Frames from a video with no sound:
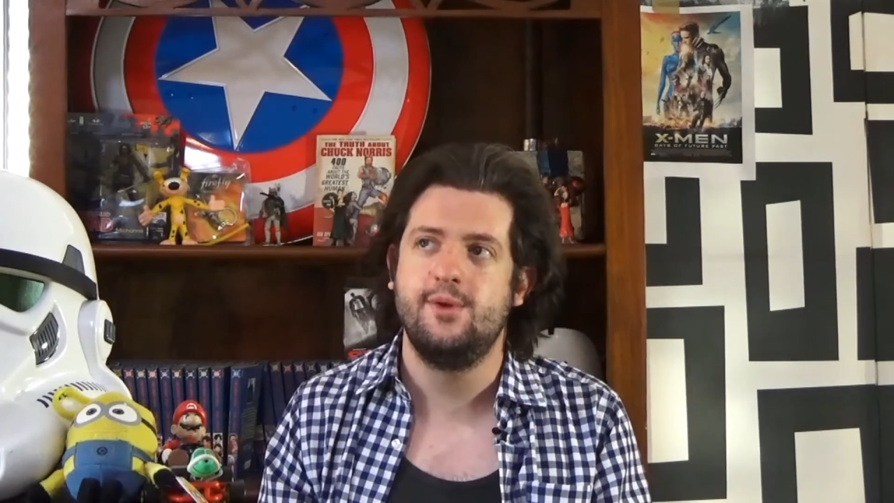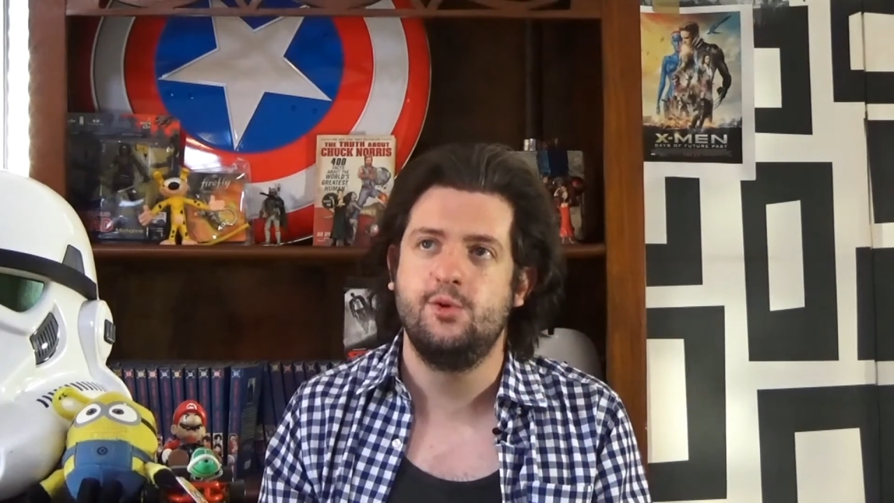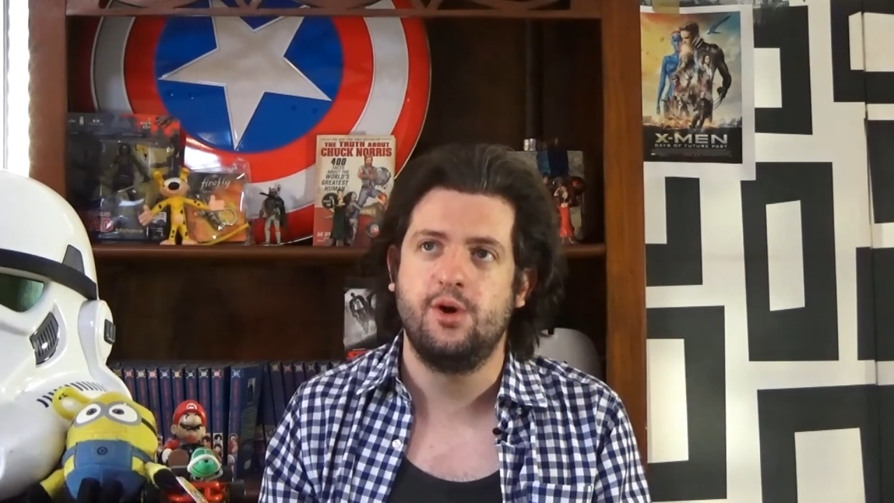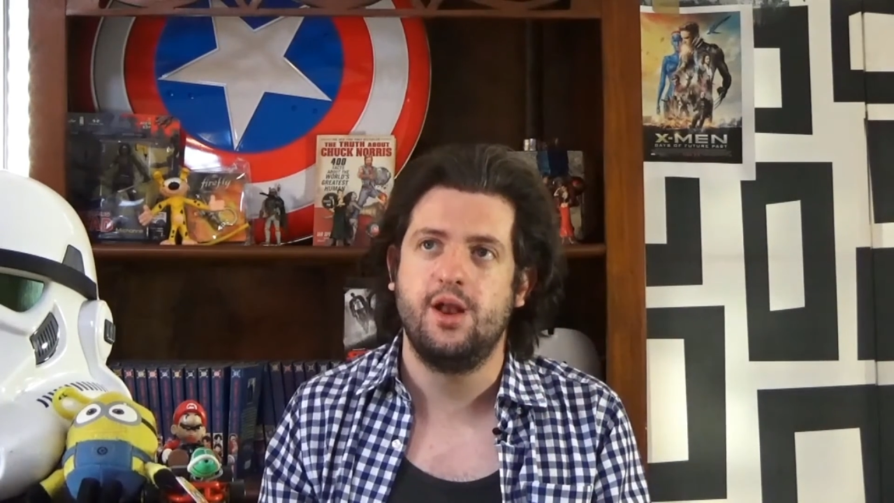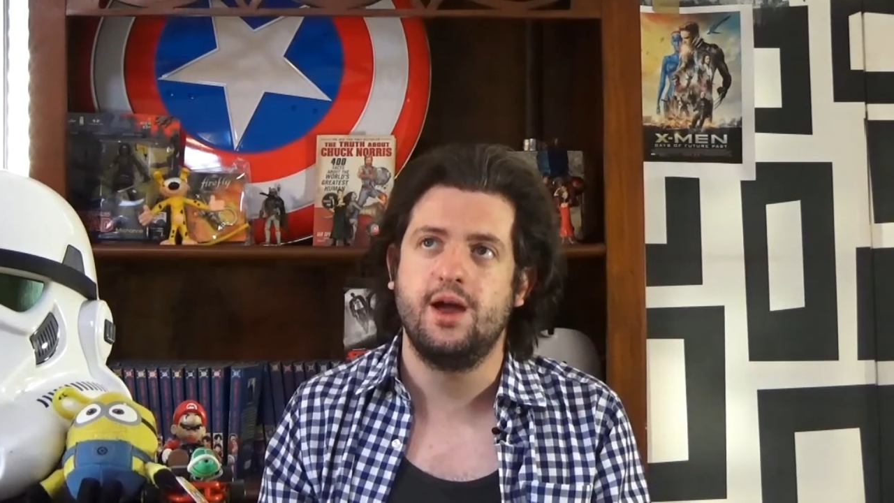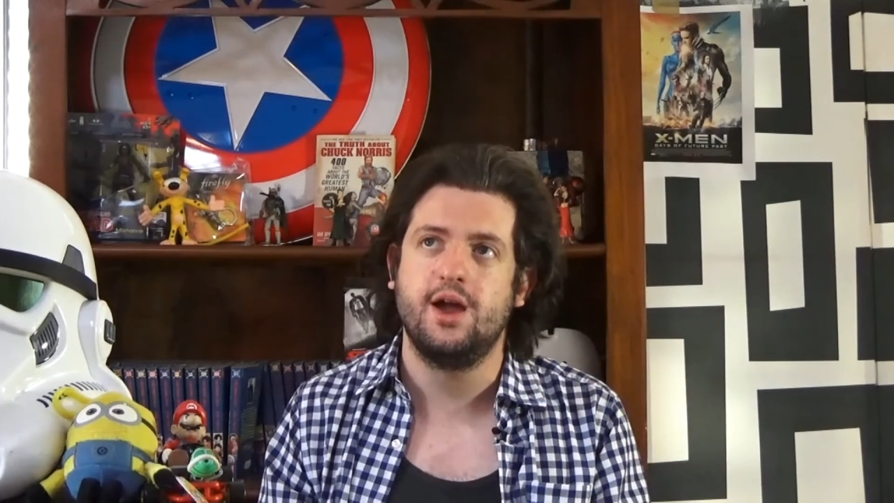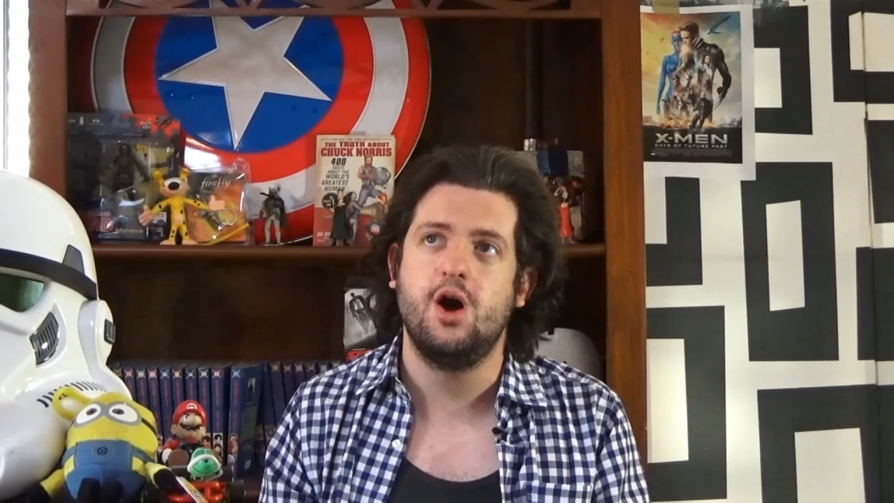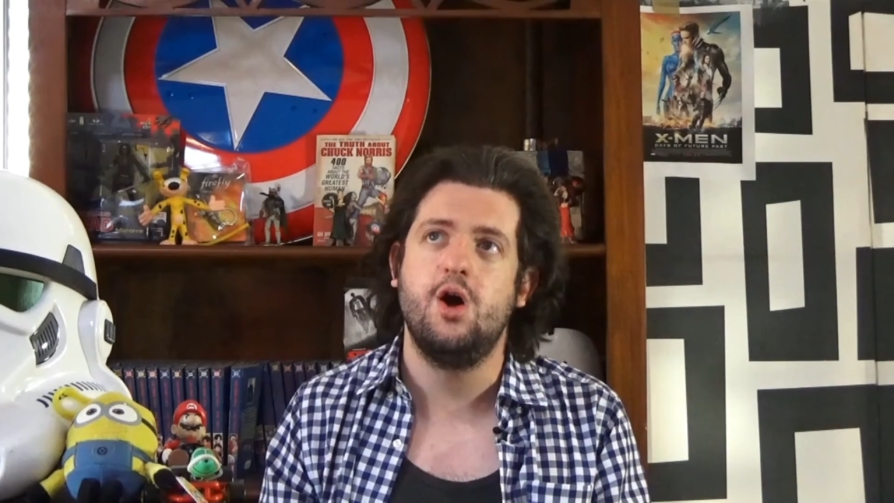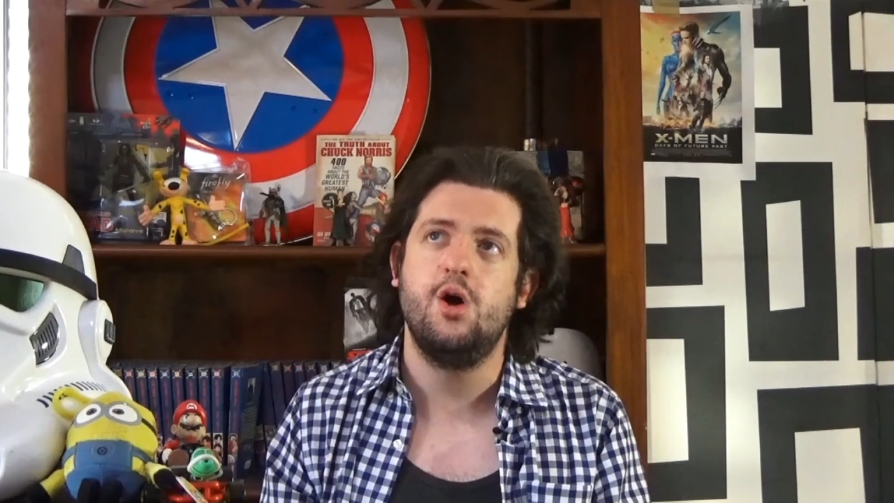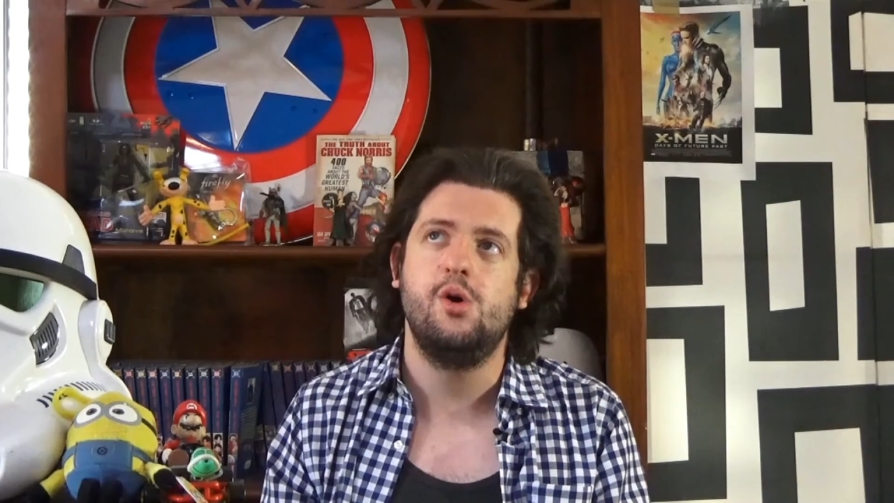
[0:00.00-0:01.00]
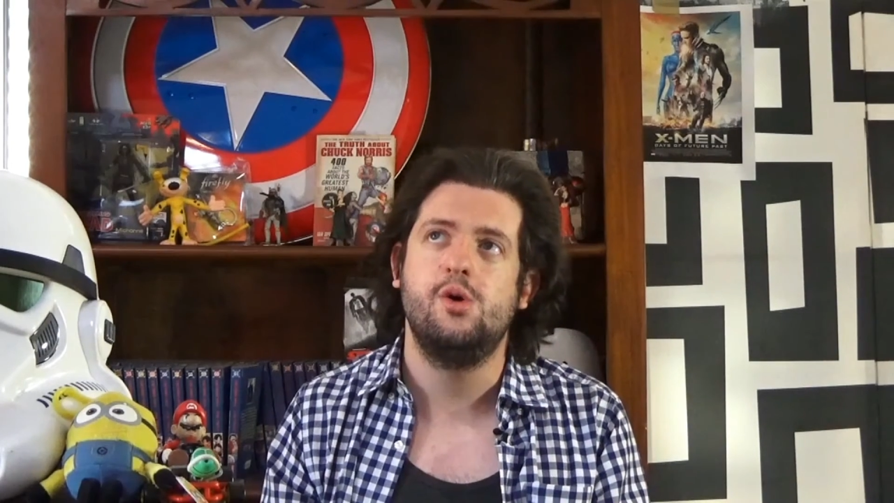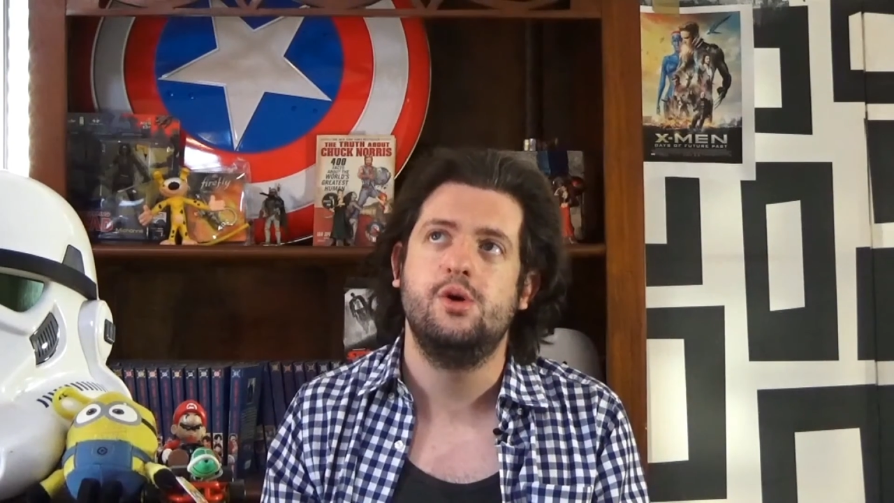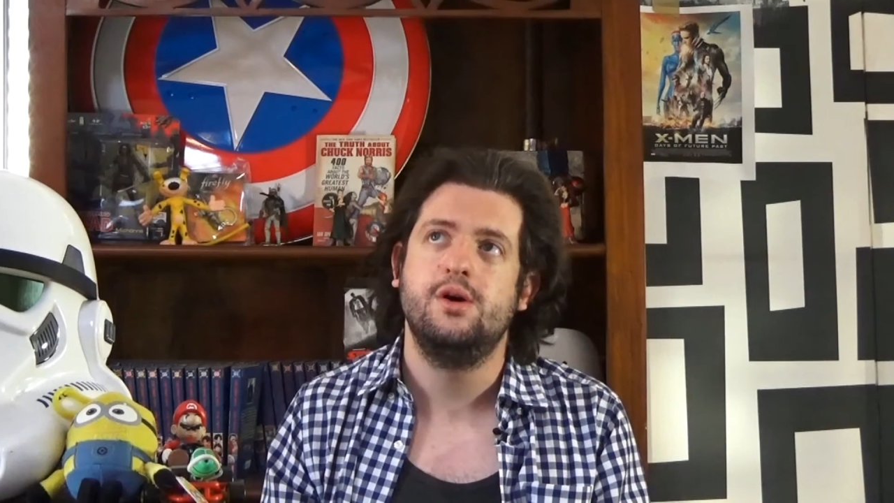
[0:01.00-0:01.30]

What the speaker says: you were like, oh,